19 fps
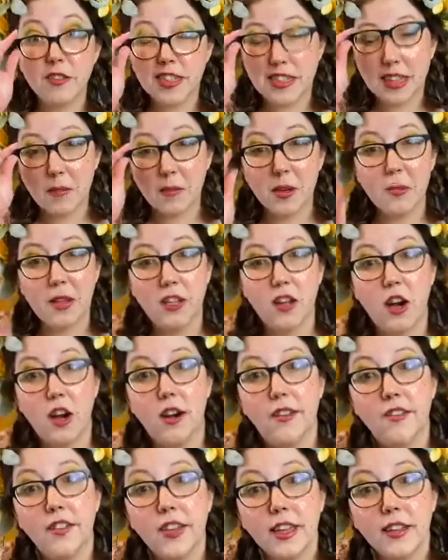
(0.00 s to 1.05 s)
because I'm going to be
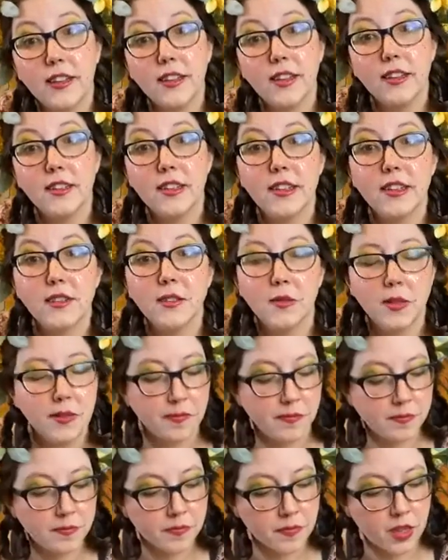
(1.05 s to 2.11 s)
carving into this one.
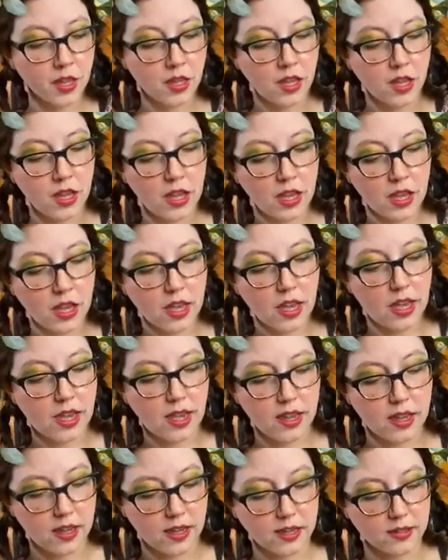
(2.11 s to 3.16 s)

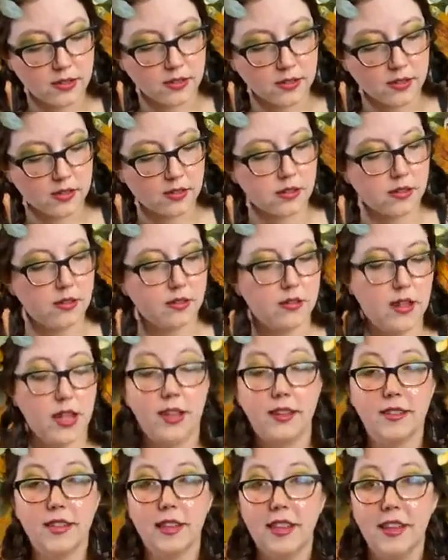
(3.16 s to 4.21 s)
And I
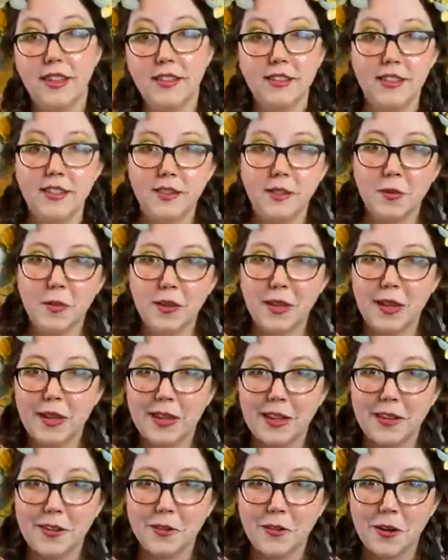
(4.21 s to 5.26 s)
say into this one like
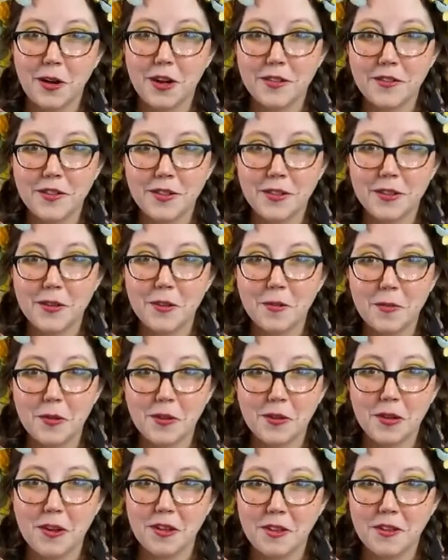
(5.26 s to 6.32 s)
I don't carve into
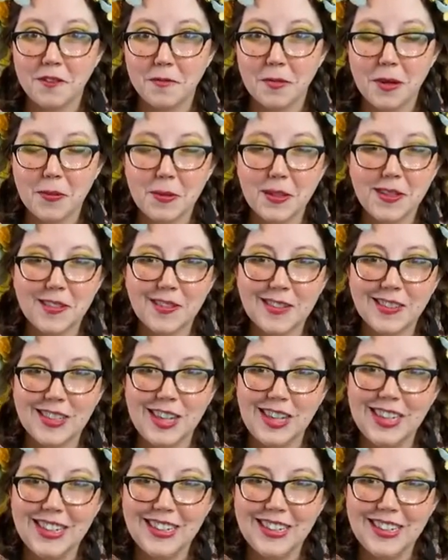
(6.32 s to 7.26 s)
almost all of my pieces.